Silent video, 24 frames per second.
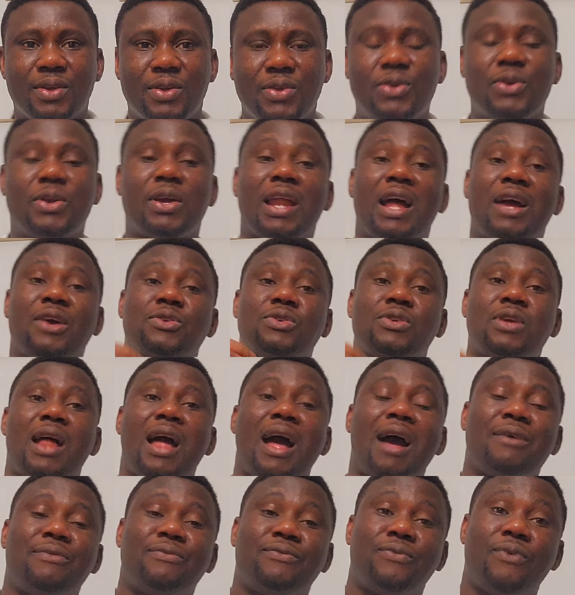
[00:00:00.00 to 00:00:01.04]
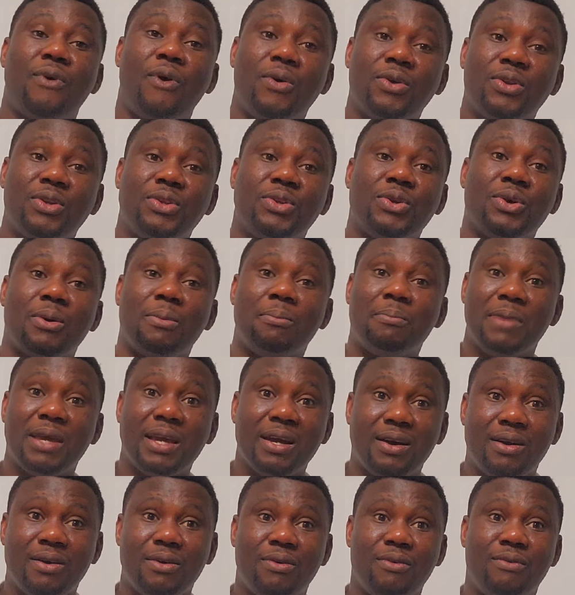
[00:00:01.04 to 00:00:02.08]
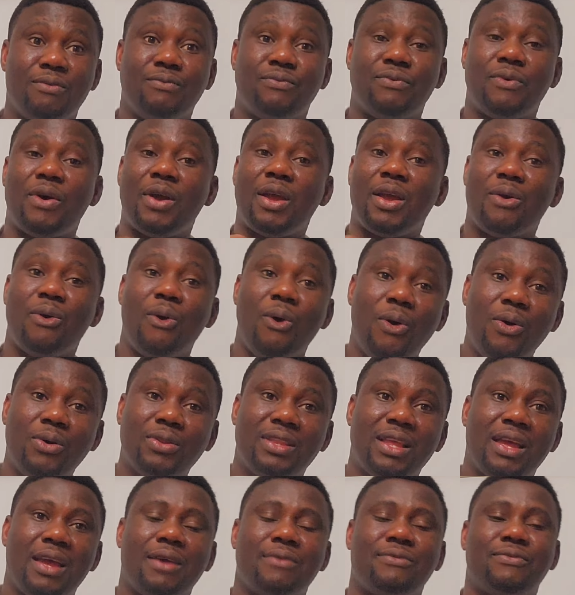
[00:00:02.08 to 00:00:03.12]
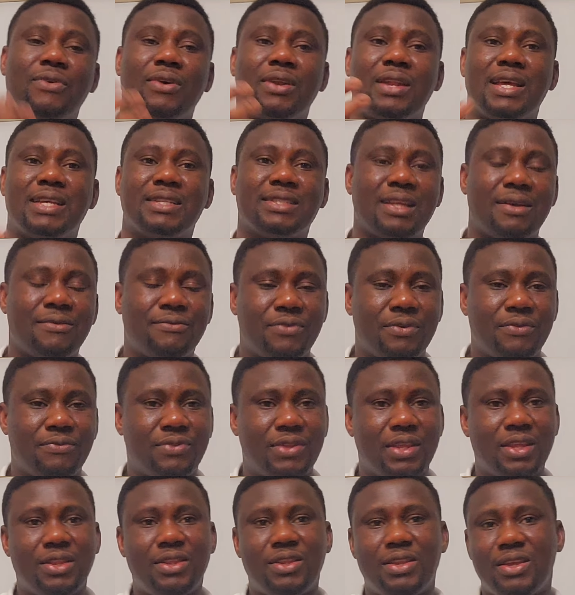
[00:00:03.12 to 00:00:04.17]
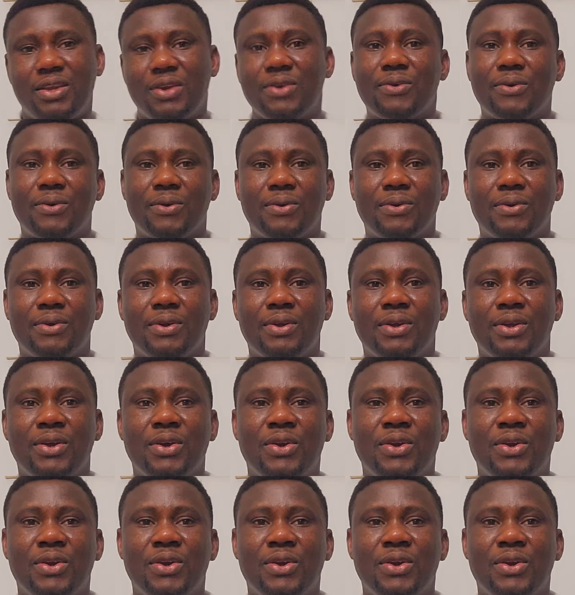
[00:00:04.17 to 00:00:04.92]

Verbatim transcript: you can actually afford your meal for a whole day for less than 15 euro